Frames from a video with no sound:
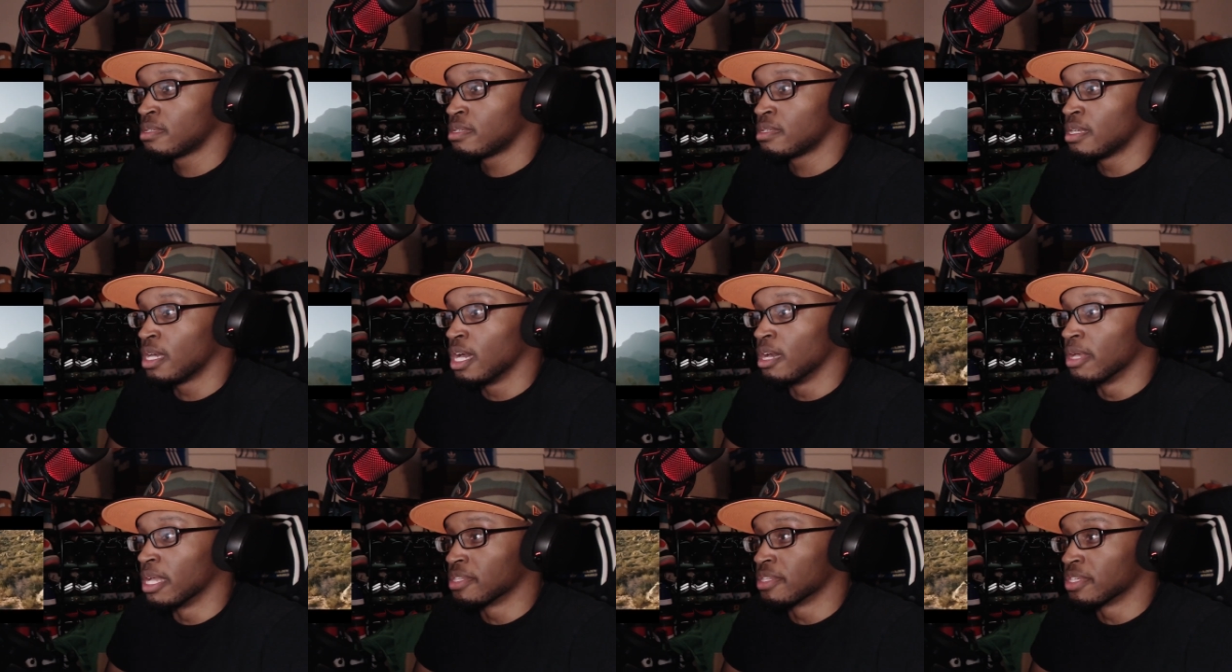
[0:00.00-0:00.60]
I
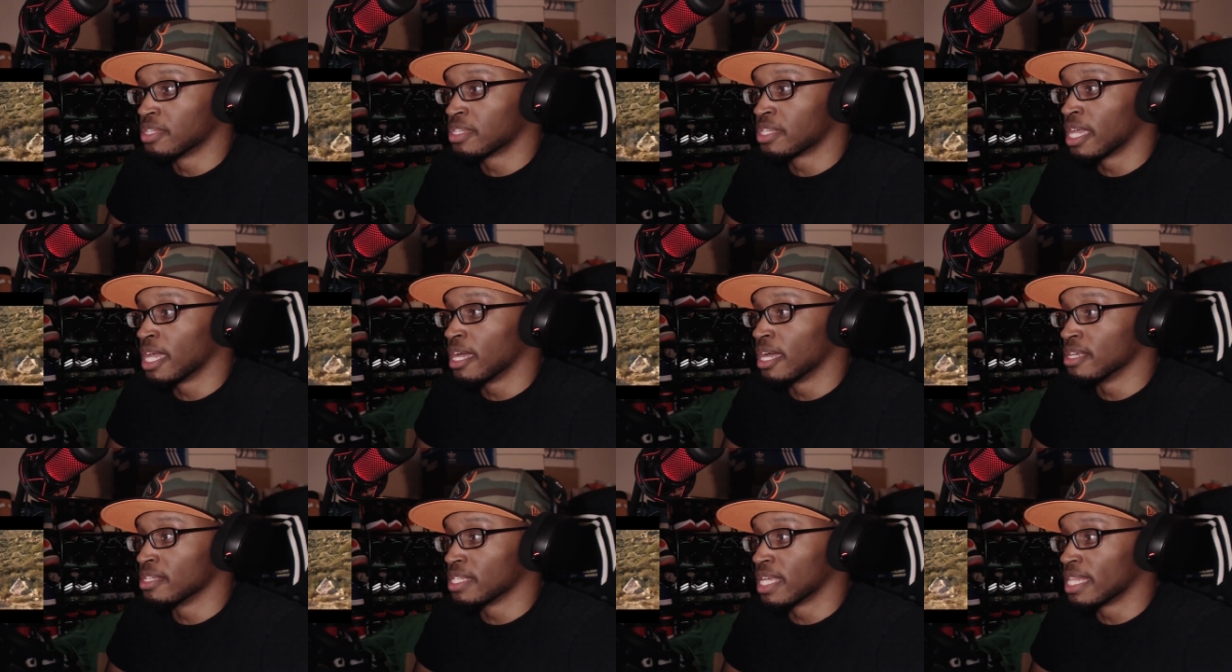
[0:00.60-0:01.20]
was about to say,
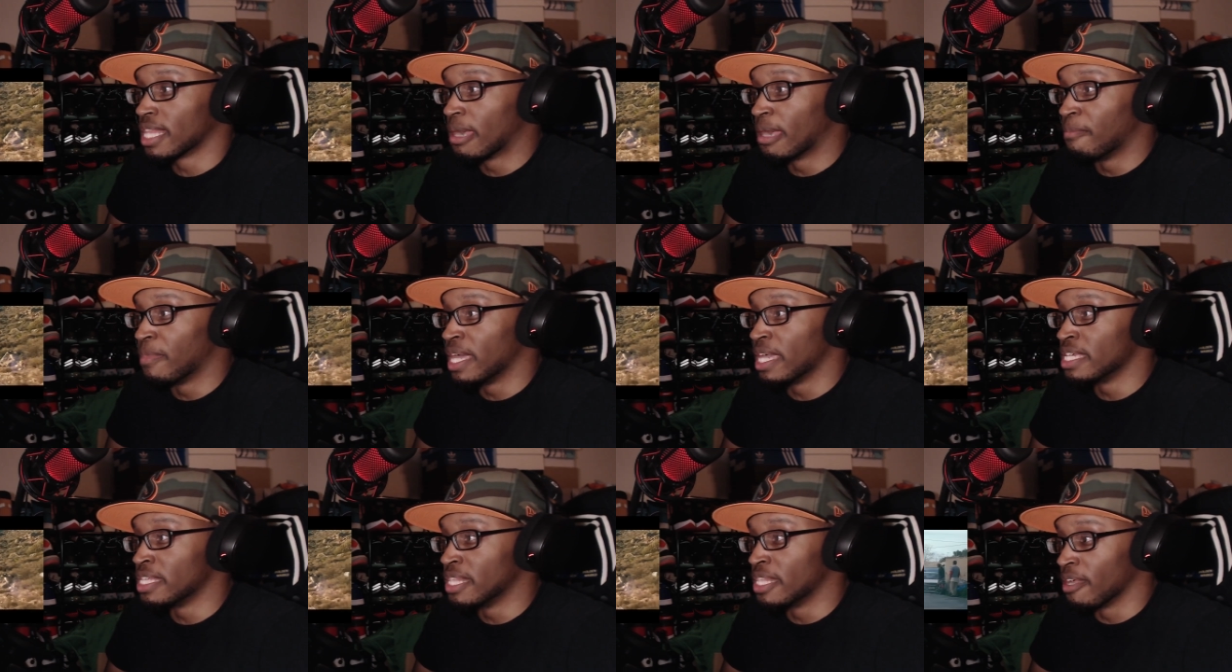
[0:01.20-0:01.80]
I was like, that man,
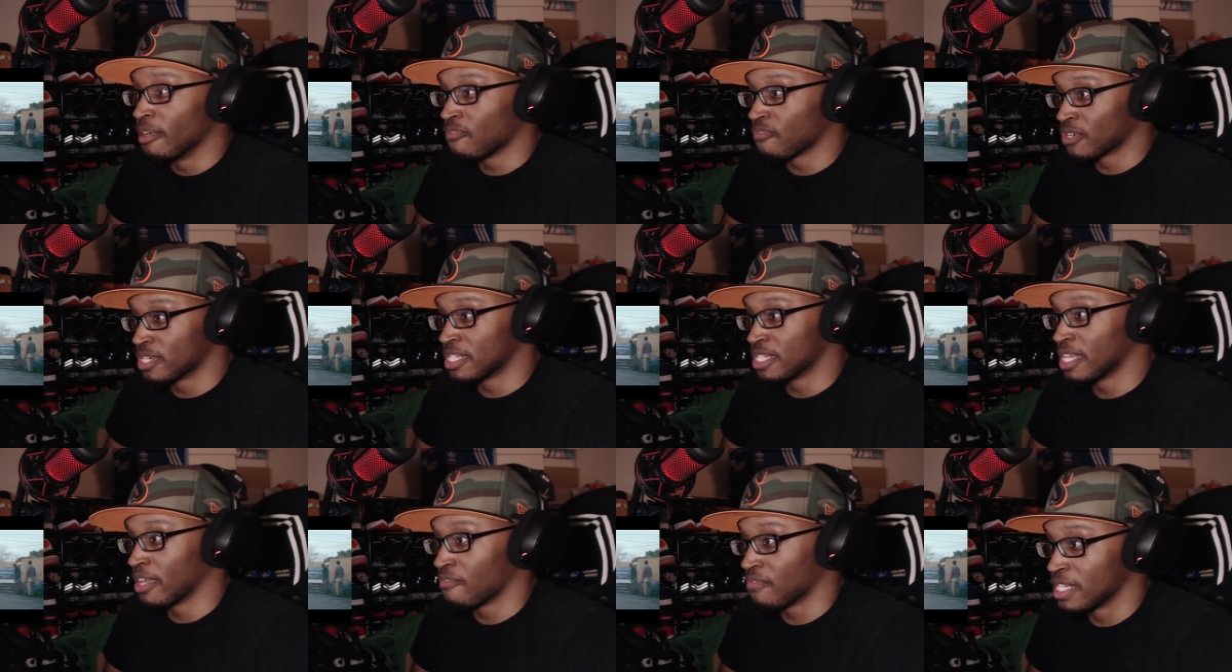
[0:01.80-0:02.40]
he there for a
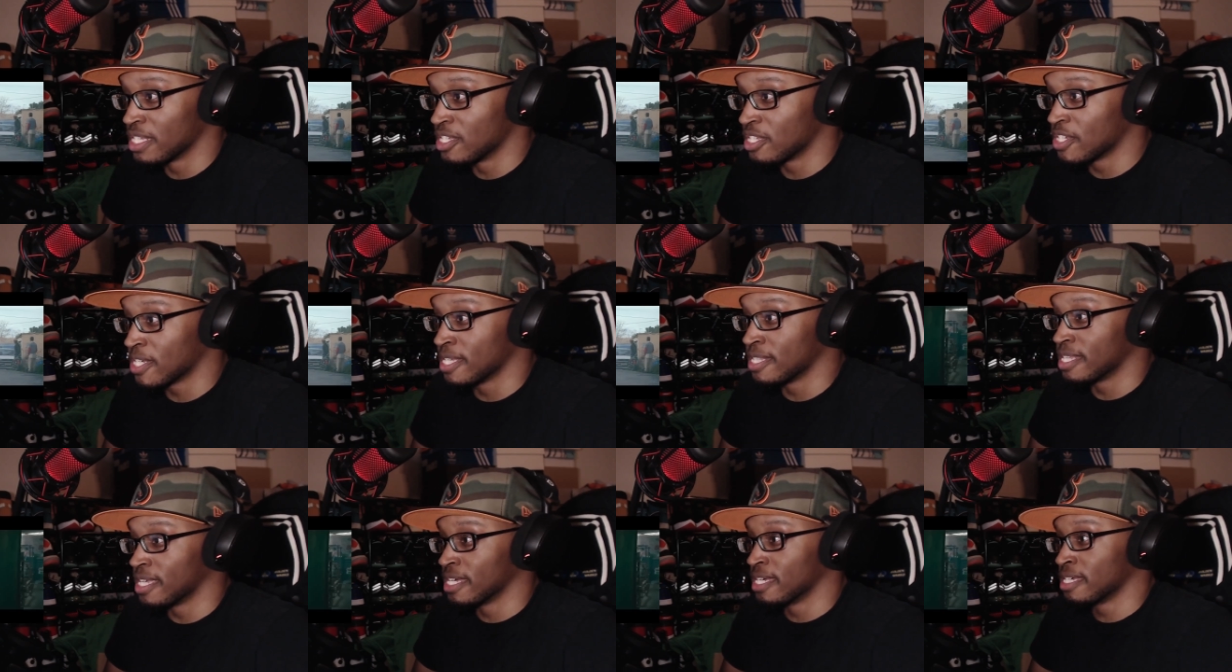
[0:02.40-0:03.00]
different
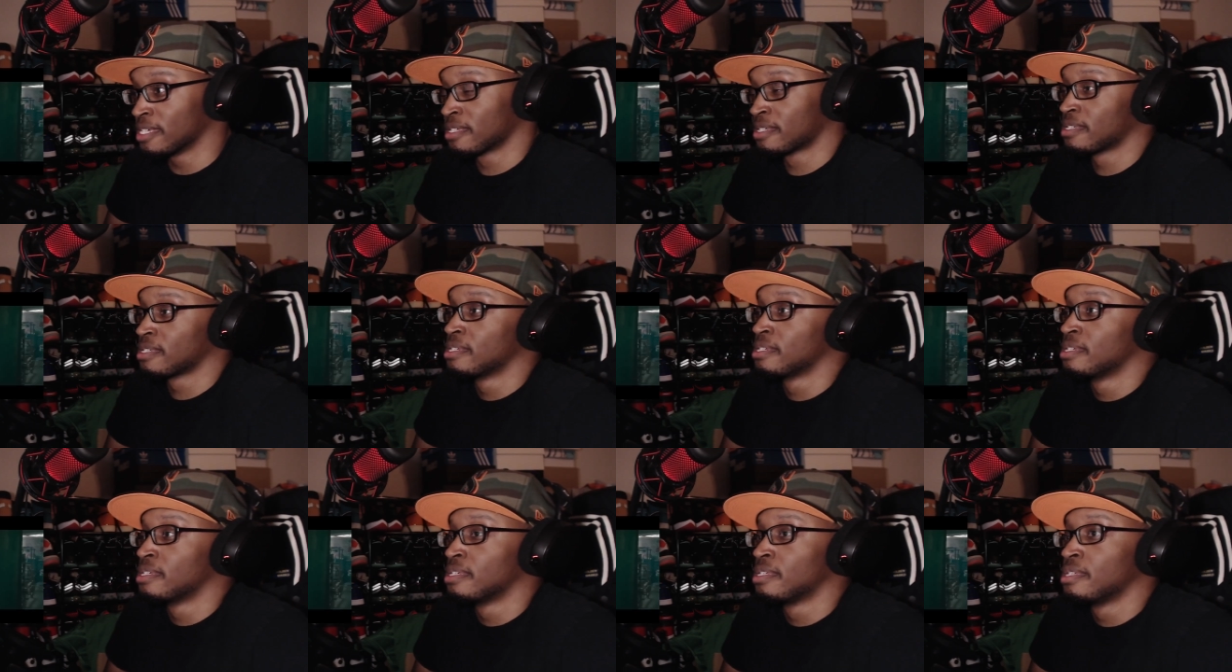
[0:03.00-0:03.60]
agenda.
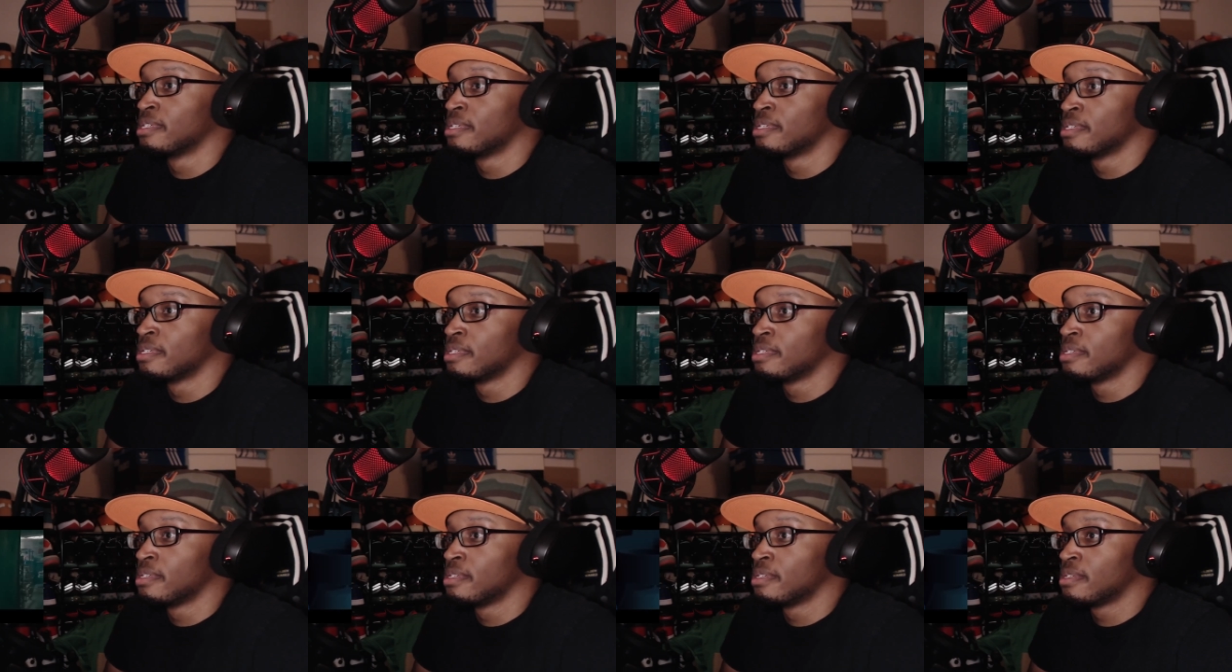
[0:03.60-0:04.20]
Somewhere.
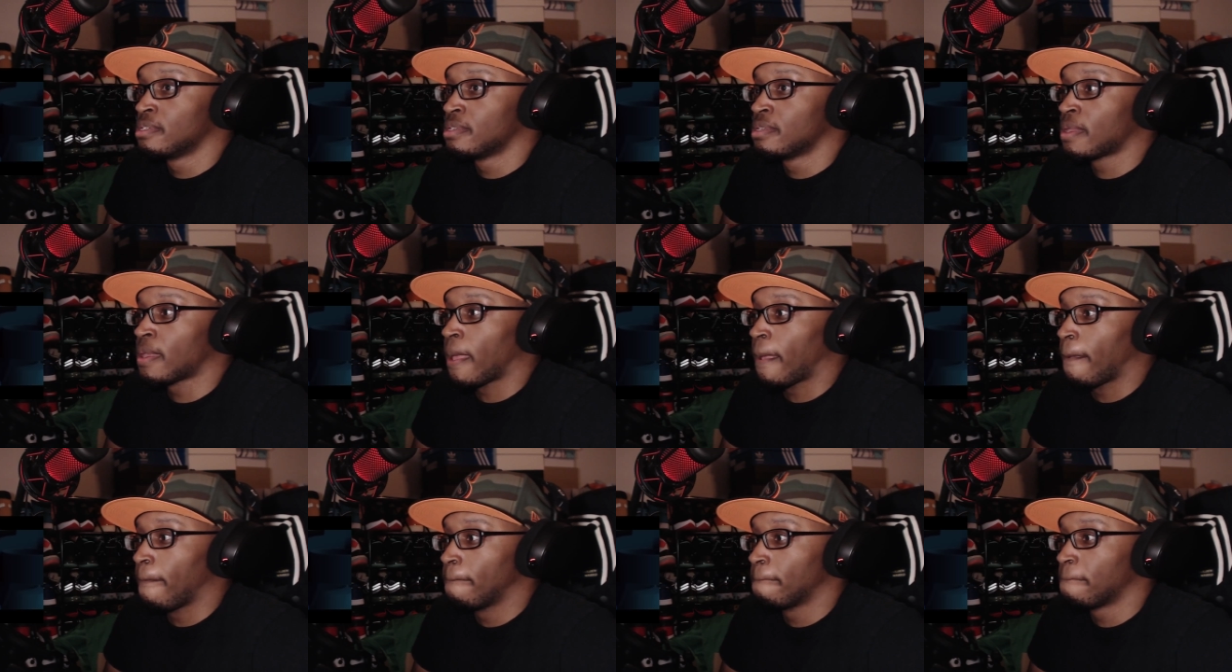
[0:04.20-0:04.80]
I should
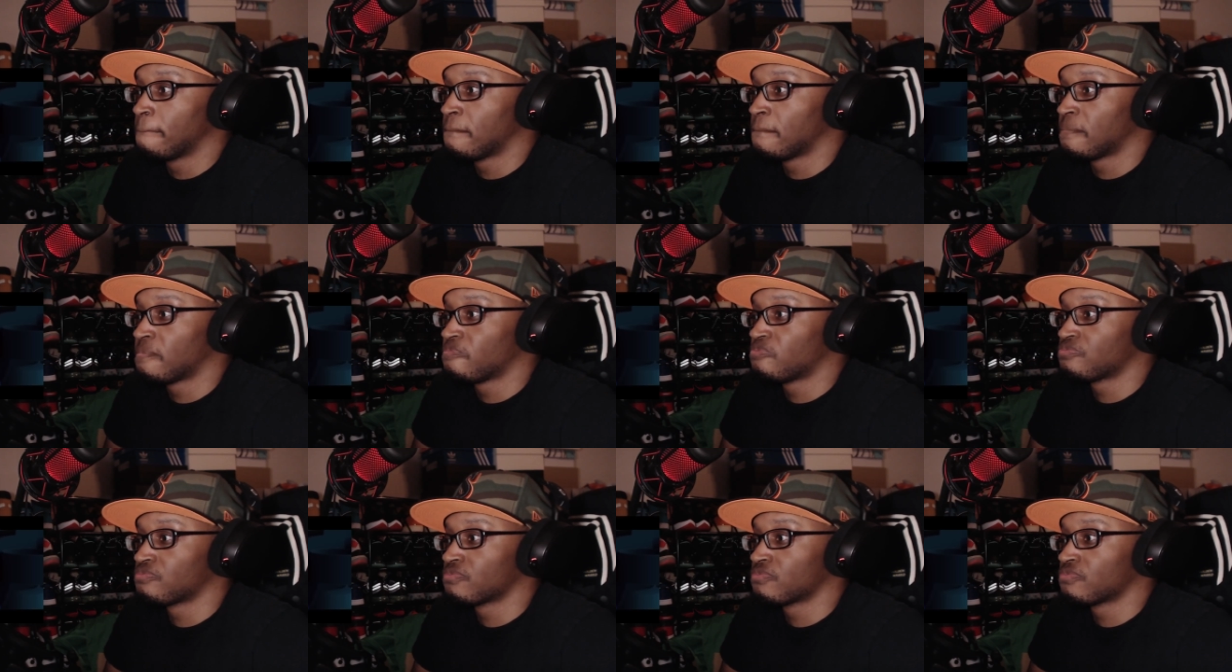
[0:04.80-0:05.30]
be in that hole.